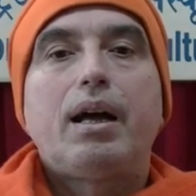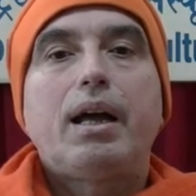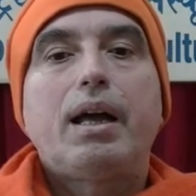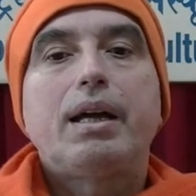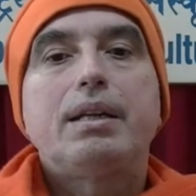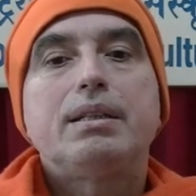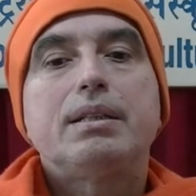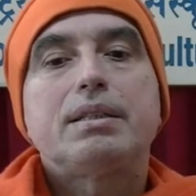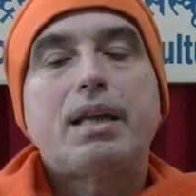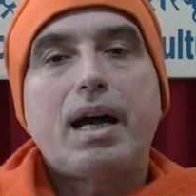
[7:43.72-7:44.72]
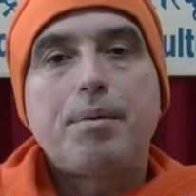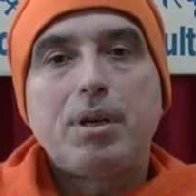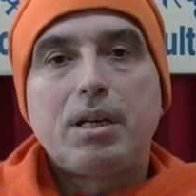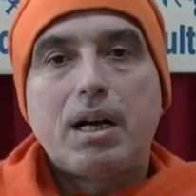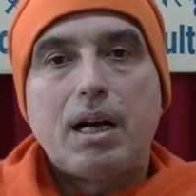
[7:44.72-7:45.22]
and the
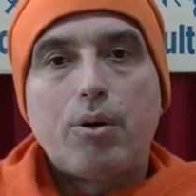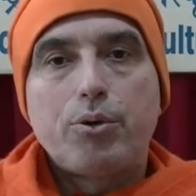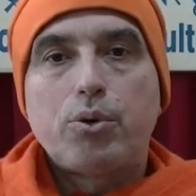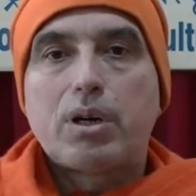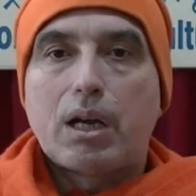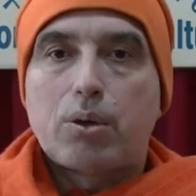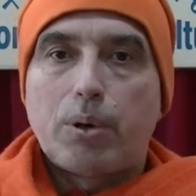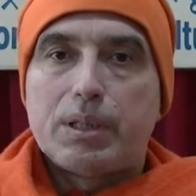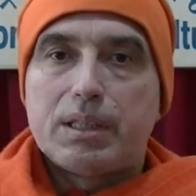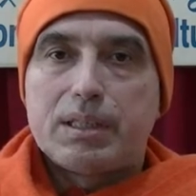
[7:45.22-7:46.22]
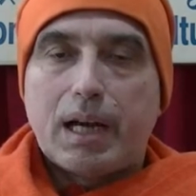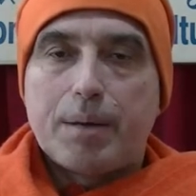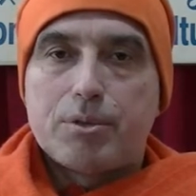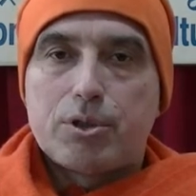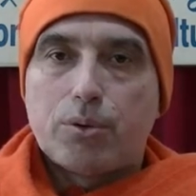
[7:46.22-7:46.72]
timing, how you calculate the
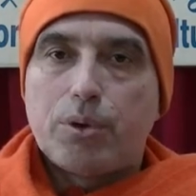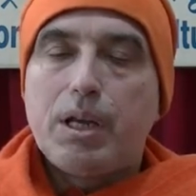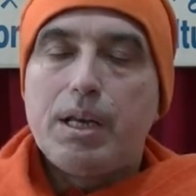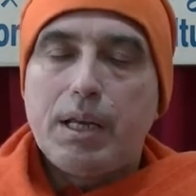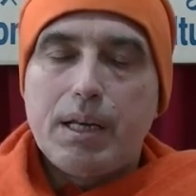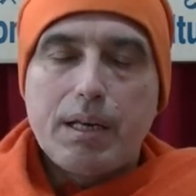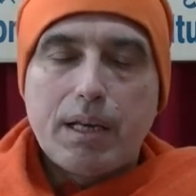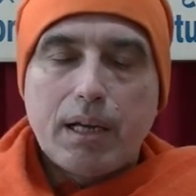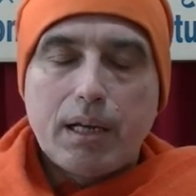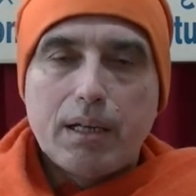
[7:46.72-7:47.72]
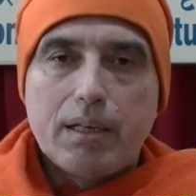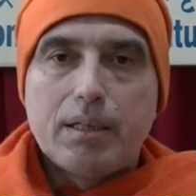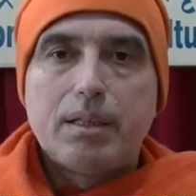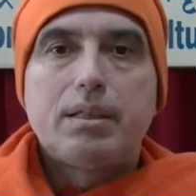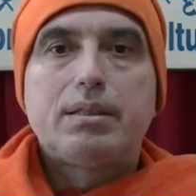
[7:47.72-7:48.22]
time. So in India,
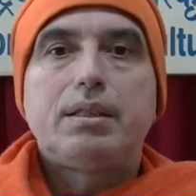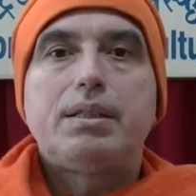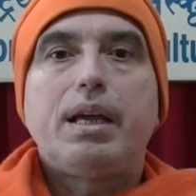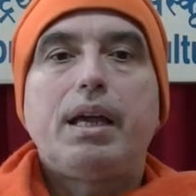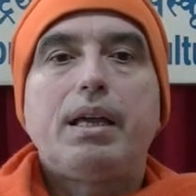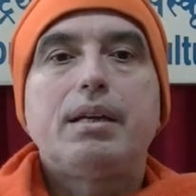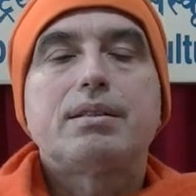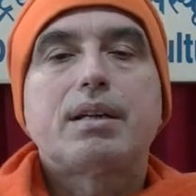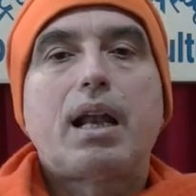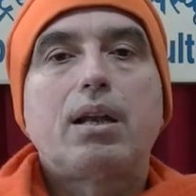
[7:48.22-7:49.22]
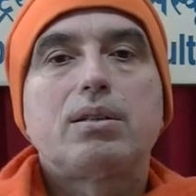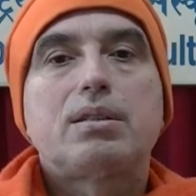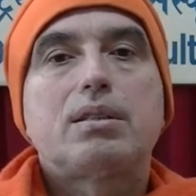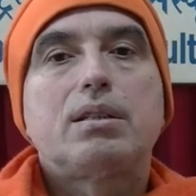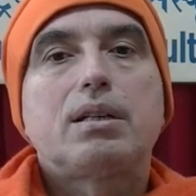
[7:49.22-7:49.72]
the day is
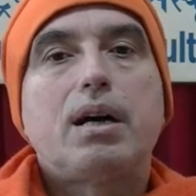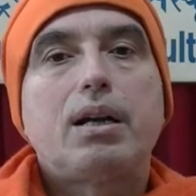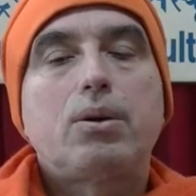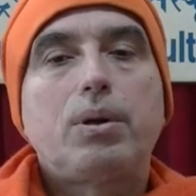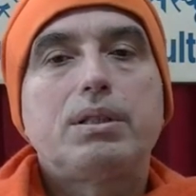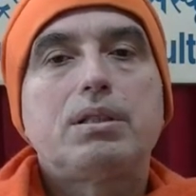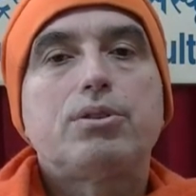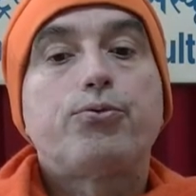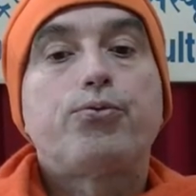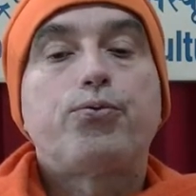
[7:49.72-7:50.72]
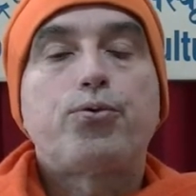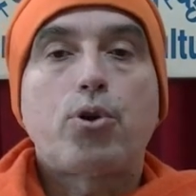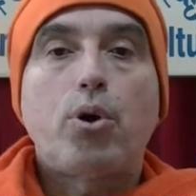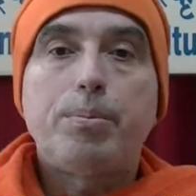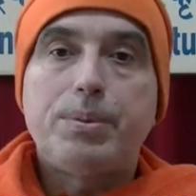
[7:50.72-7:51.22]
calculated
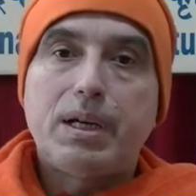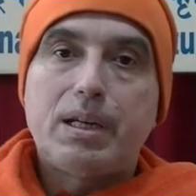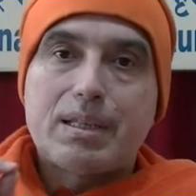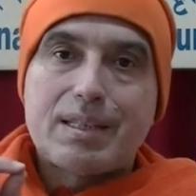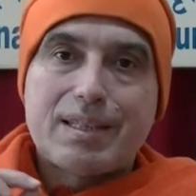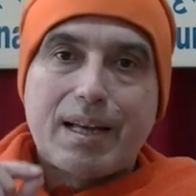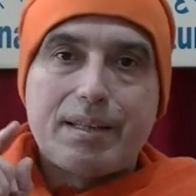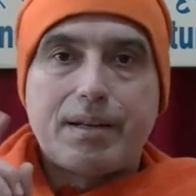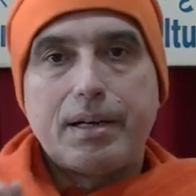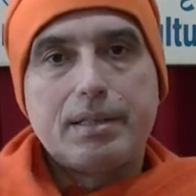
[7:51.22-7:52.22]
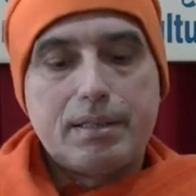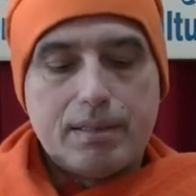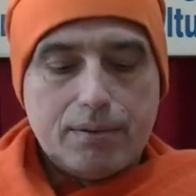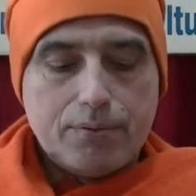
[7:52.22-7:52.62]
from the sunrise.